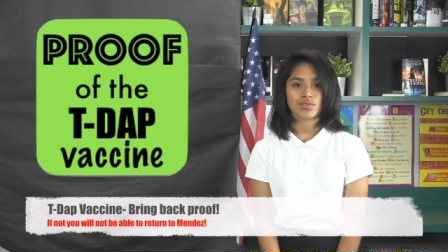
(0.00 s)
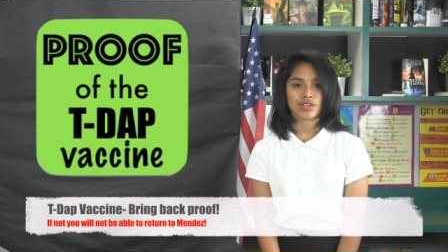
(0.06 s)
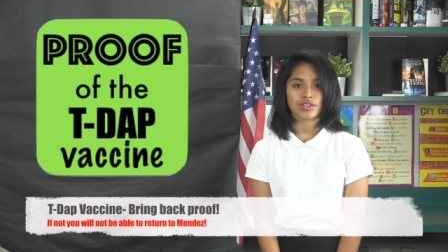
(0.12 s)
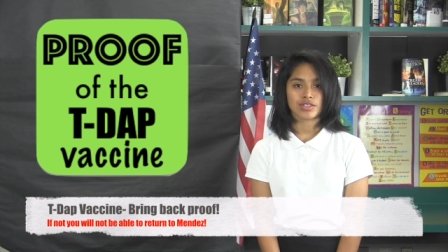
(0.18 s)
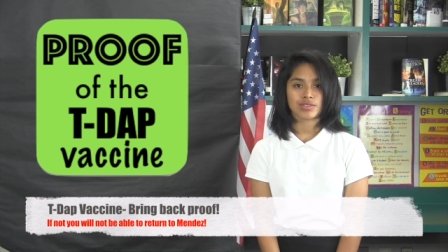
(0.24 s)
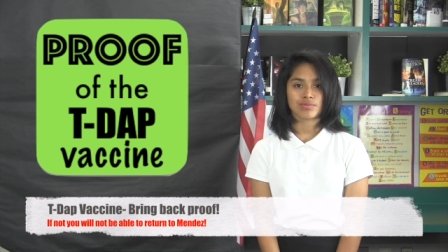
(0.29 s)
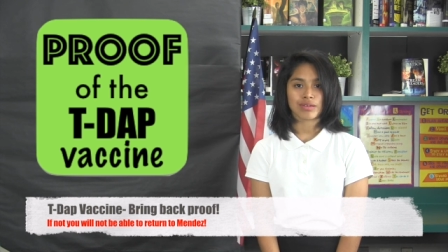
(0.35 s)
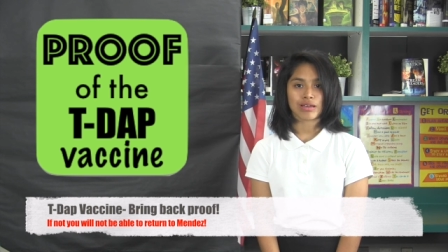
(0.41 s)

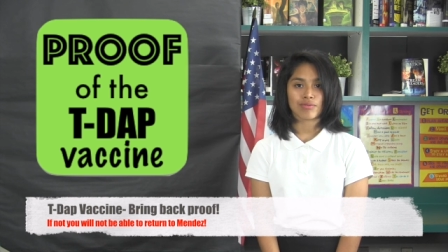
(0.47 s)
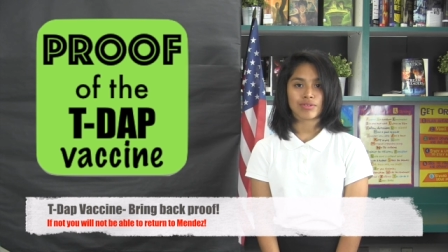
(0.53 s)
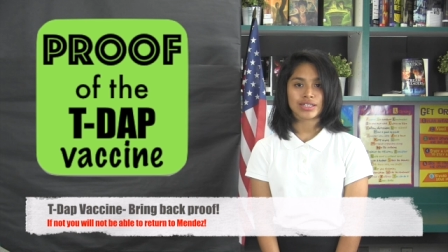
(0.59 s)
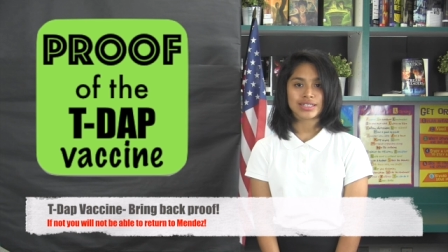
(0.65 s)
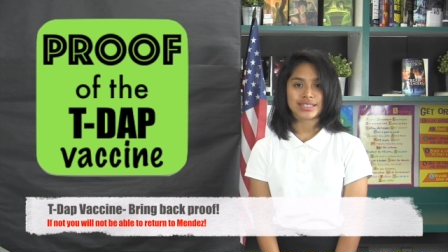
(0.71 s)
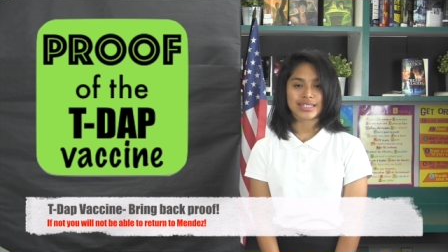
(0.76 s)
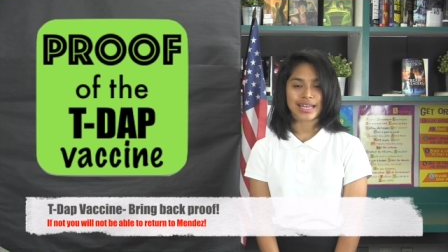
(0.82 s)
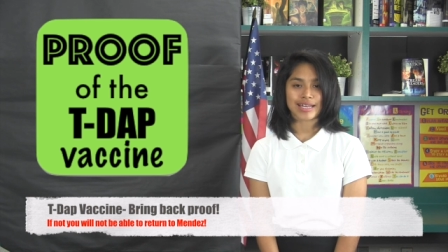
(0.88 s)
Rios by
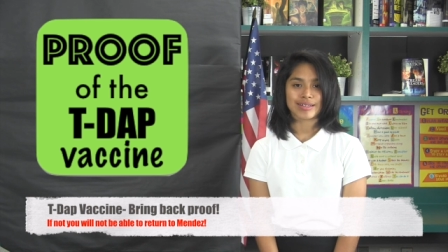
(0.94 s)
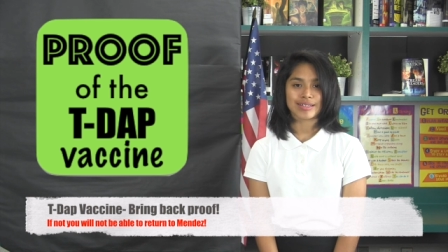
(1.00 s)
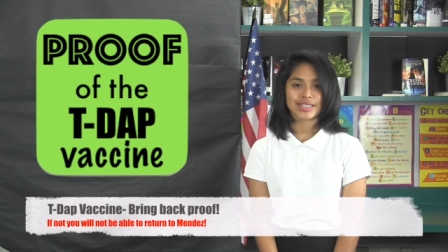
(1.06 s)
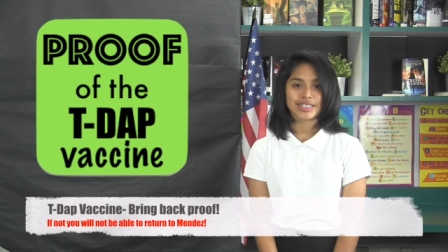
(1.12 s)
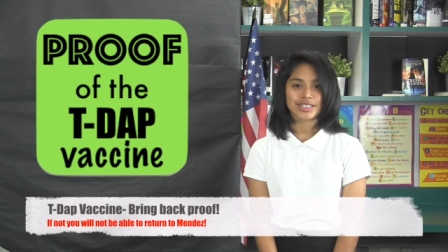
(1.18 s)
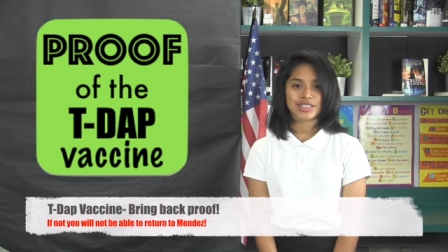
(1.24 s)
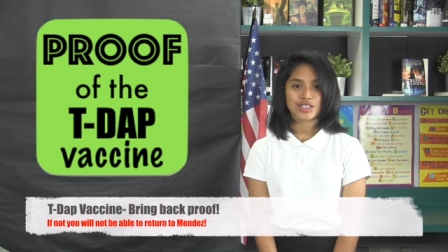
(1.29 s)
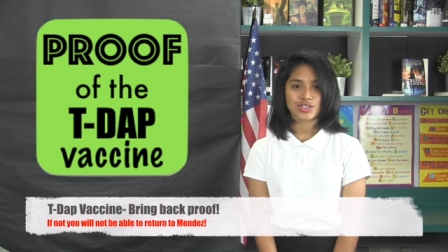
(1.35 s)
Wednesday,
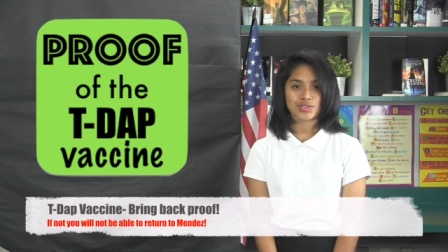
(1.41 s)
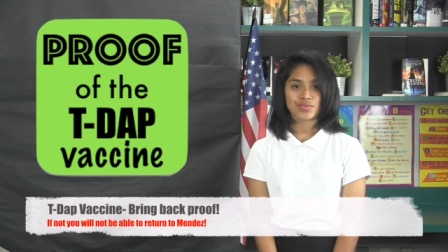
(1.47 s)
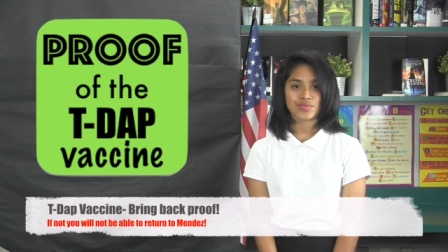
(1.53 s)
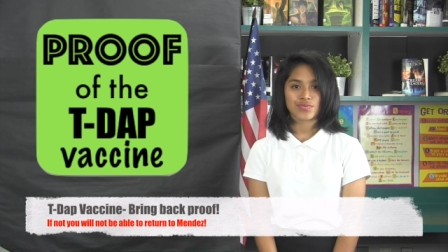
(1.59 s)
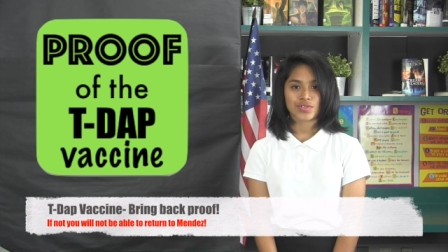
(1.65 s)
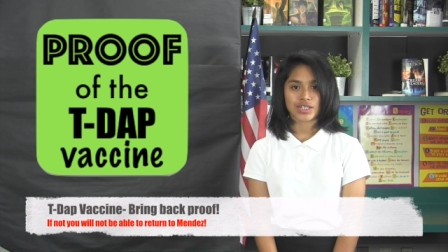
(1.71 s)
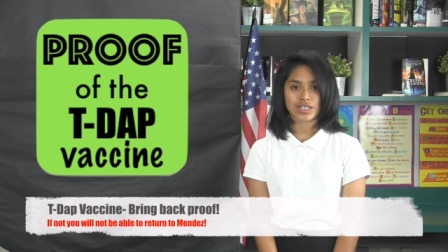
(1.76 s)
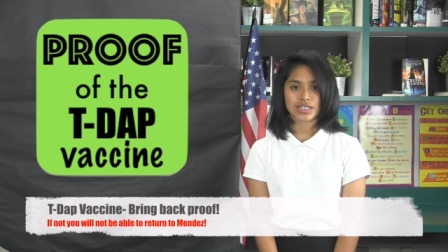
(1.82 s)

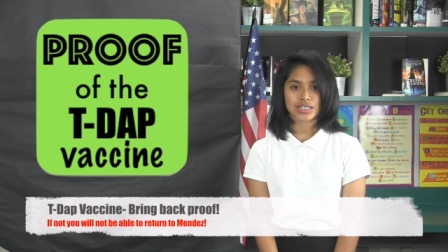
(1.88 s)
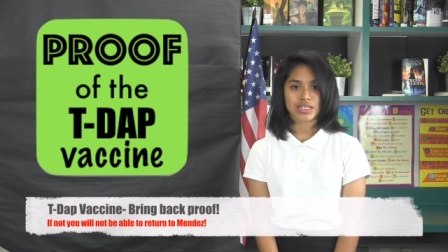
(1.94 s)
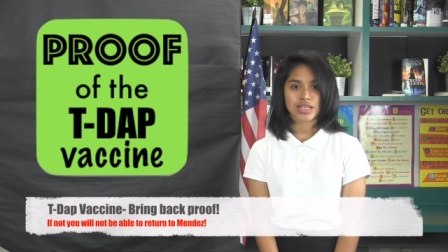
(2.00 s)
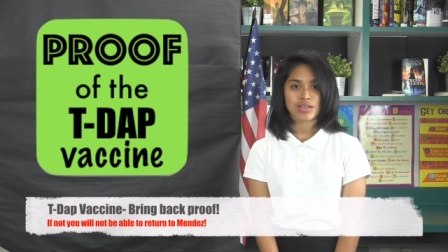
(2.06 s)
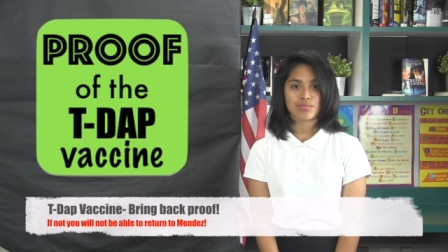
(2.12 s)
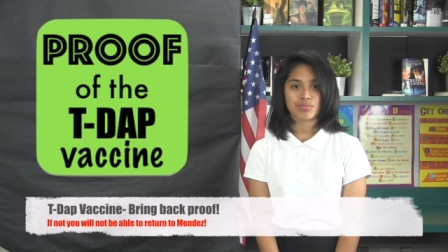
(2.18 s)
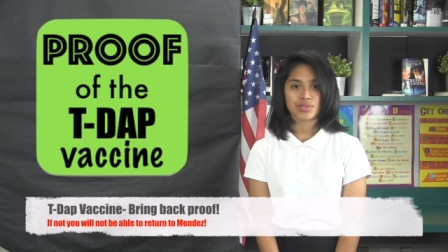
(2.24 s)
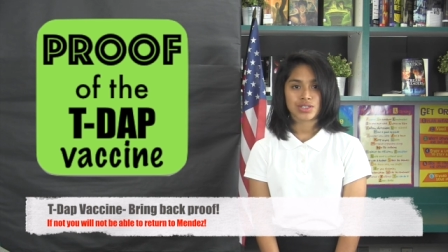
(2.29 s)
June 1st,
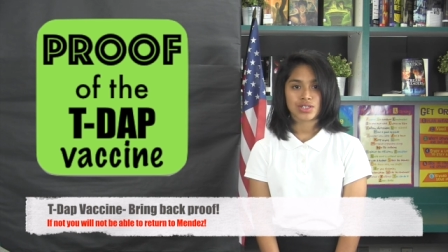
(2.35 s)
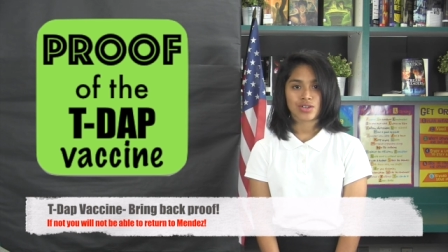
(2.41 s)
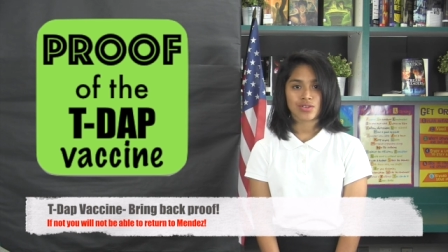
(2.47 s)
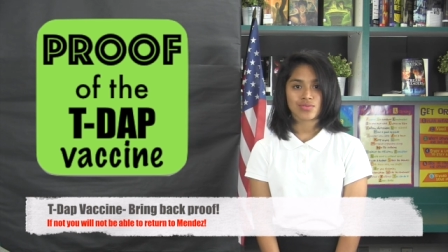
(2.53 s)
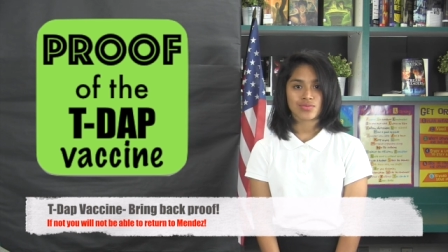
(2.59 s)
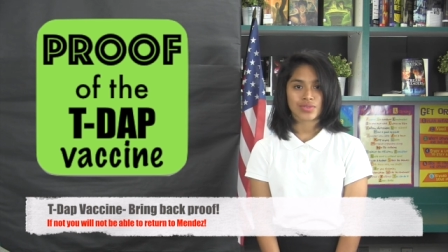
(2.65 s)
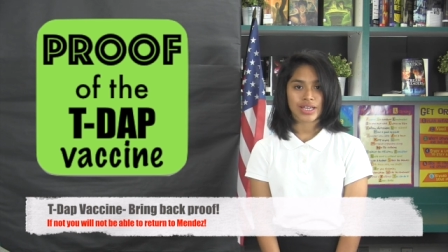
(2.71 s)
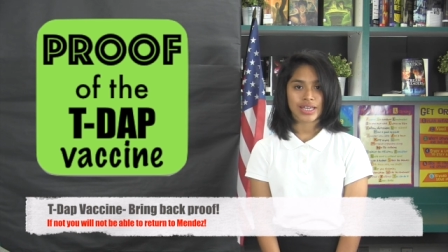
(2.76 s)
but
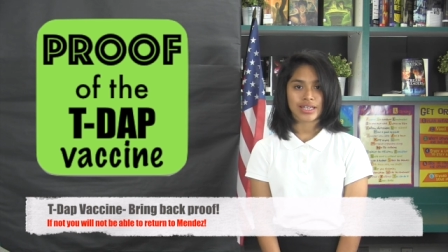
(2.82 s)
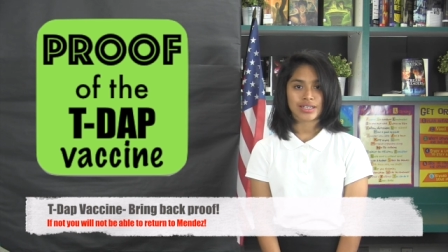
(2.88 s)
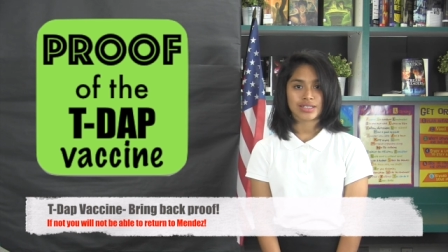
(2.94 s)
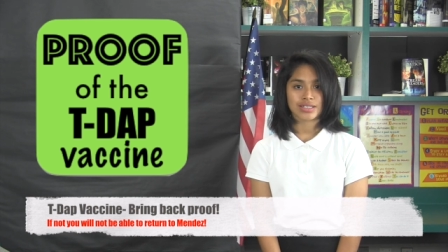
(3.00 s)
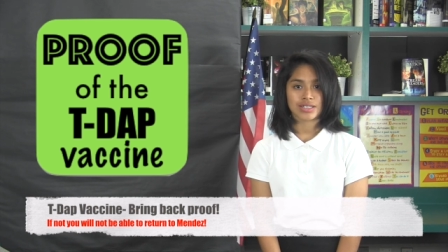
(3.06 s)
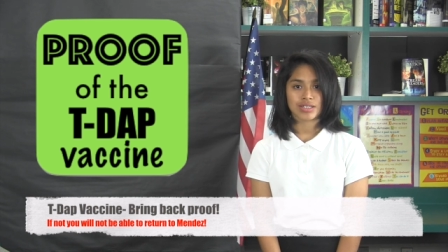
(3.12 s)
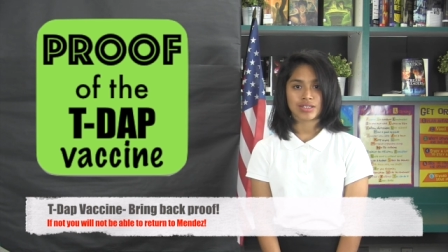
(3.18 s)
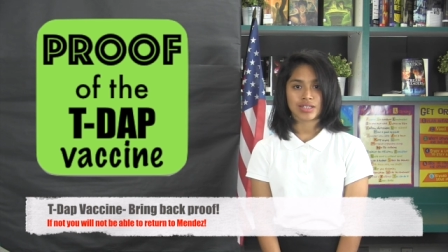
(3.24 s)
don't
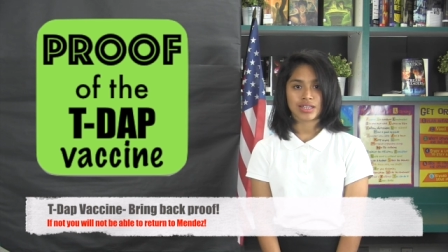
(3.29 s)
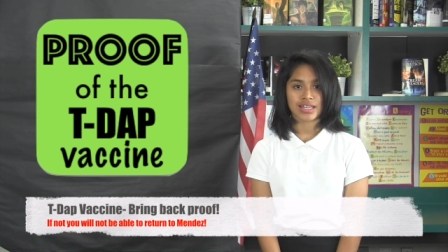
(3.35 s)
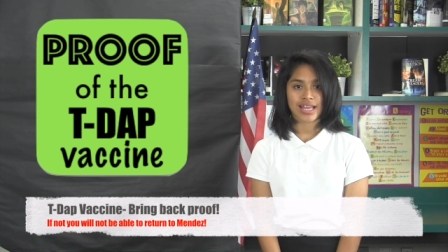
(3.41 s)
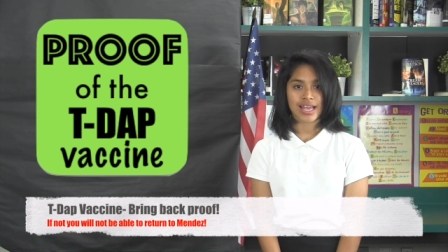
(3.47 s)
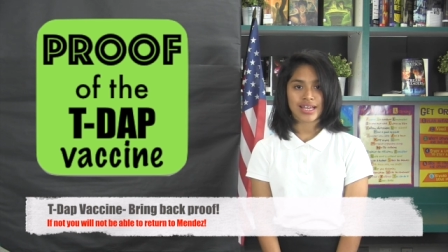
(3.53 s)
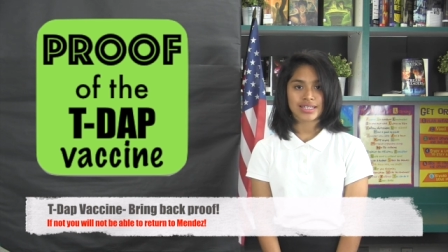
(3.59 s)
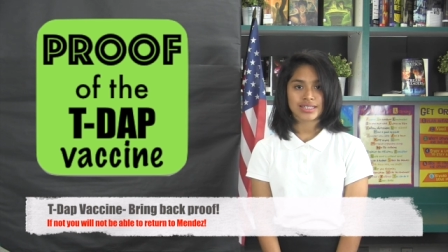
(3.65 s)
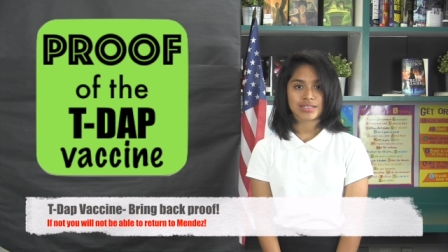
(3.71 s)
wait until the
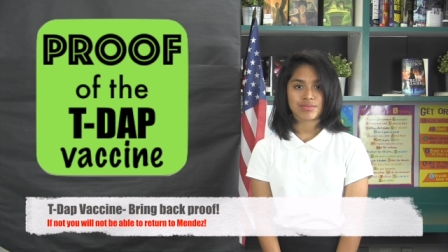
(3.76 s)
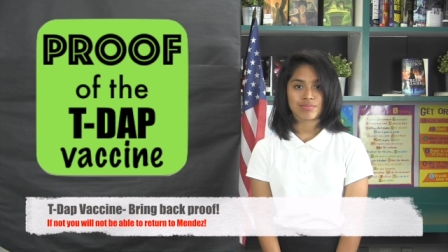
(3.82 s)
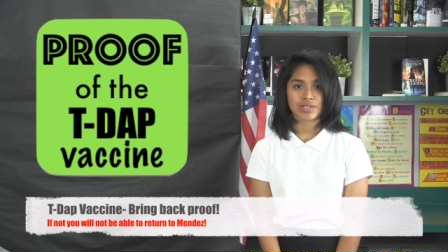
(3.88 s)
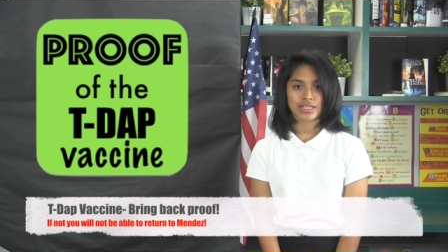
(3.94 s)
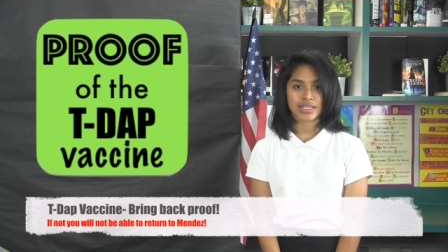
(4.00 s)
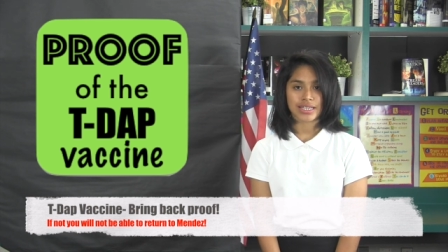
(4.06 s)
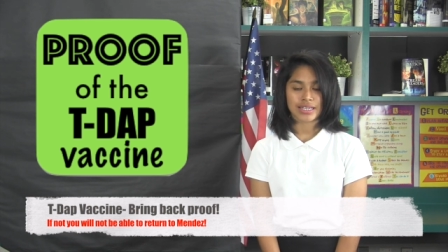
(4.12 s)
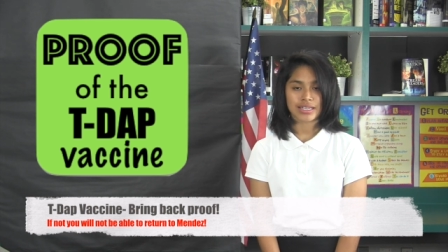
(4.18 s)
last
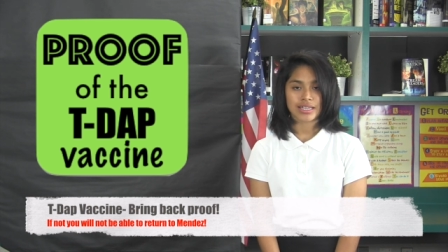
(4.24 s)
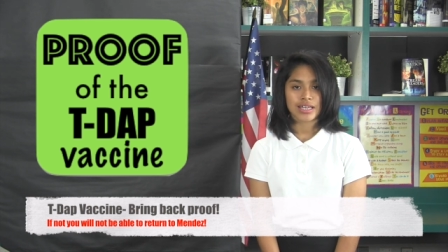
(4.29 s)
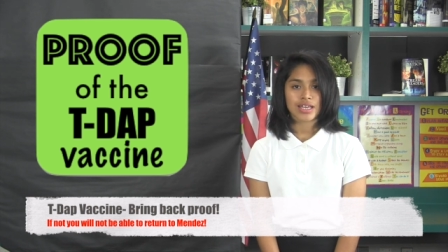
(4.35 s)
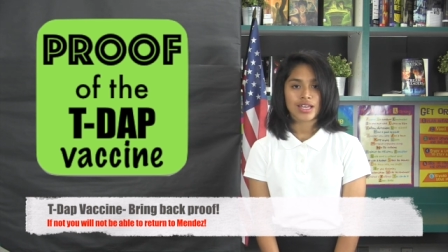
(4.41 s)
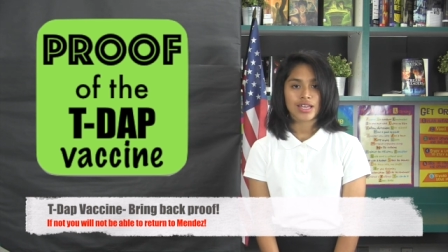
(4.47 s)
minute.